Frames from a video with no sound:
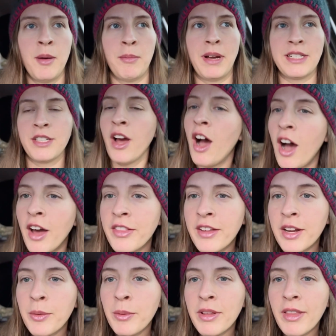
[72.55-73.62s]
my
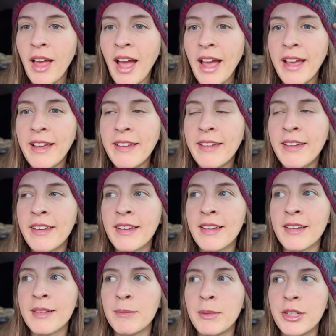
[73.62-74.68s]
toddler will like.
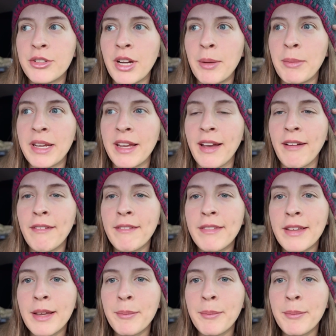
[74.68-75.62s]
I'm gonna try to make it healthy,